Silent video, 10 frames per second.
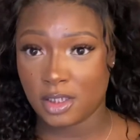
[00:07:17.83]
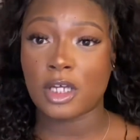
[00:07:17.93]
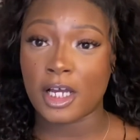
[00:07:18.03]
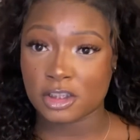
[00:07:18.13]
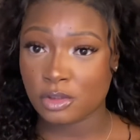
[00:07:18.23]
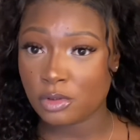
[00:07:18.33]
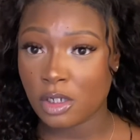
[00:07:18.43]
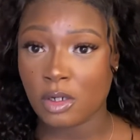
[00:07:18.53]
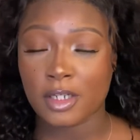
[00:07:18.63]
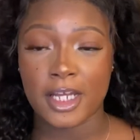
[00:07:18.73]
As you
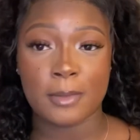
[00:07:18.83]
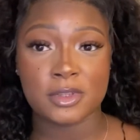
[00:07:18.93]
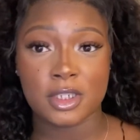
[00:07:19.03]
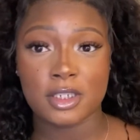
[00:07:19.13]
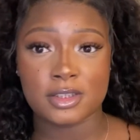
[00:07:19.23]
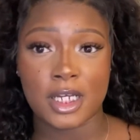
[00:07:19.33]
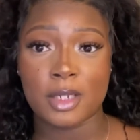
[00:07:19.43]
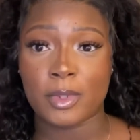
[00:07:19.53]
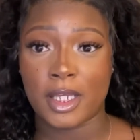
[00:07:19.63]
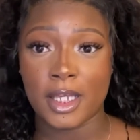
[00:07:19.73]
know, on Amazon, it's kind
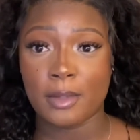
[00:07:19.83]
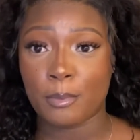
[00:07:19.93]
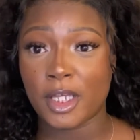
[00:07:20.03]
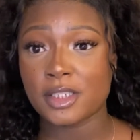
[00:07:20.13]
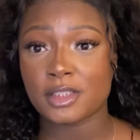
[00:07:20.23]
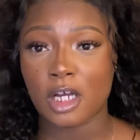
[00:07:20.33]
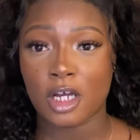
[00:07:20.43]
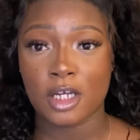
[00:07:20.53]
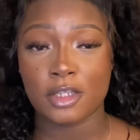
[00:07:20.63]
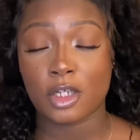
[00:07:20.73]
of a hit and miss
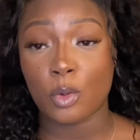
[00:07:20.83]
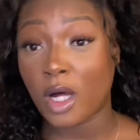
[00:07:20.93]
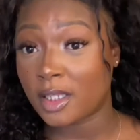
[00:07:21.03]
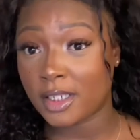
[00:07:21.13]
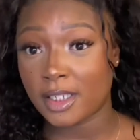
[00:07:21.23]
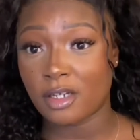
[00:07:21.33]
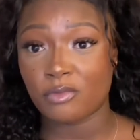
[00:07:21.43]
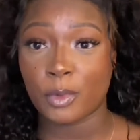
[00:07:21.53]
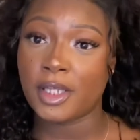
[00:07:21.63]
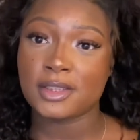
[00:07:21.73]
on the quality
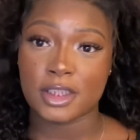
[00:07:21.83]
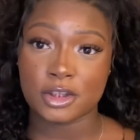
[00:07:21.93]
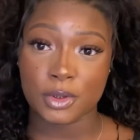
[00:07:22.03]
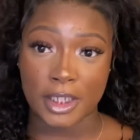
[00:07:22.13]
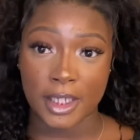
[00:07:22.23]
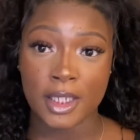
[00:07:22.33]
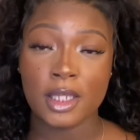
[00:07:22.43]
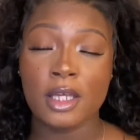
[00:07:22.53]
of wigs that you get.